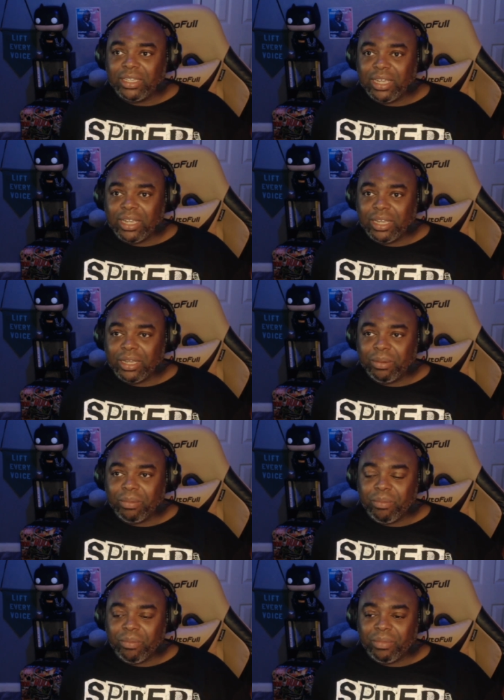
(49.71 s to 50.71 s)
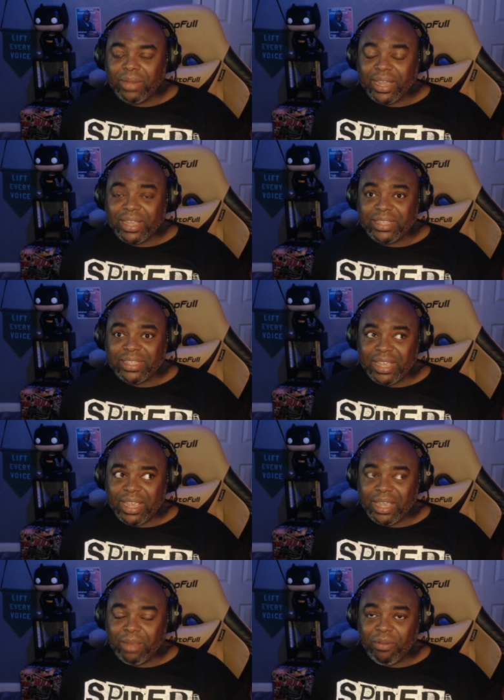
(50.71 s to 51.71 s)
Um, like I
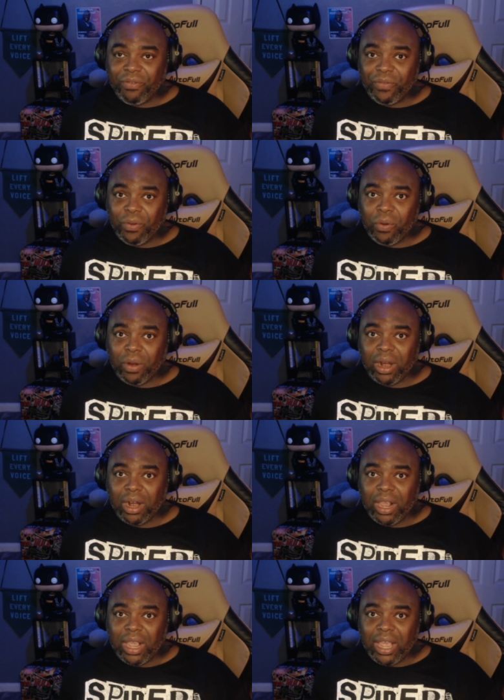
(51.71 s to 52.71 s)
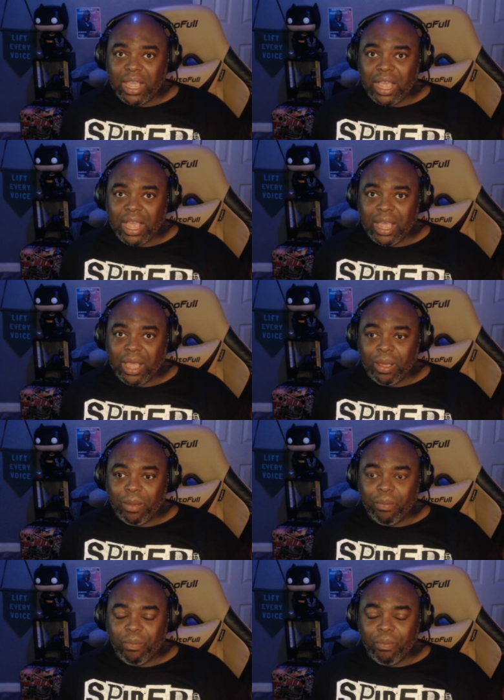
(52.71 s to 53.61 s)
said before, um,